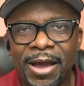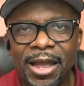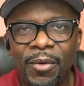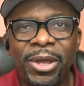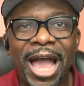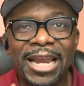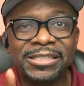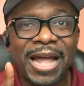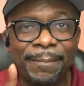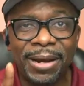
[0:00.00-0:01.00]
Right, We got
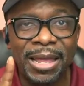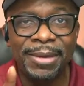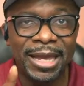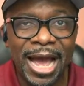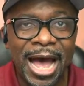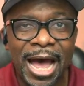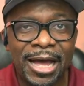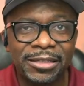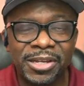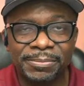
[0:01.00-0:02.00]
to stop blaming
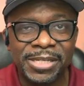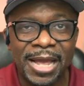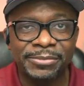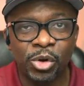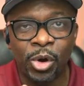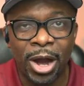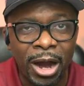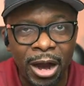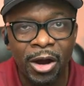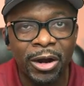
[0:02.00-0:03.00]
God sometimes on
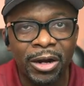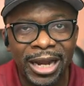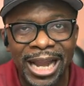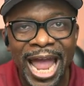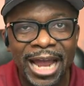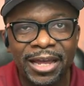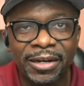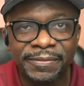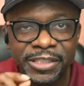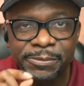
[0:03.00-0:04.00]
our lack
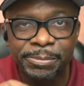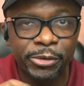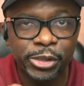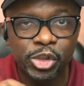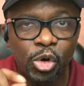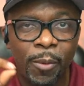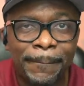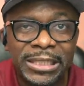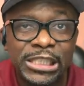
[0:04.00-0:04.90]
of spiritual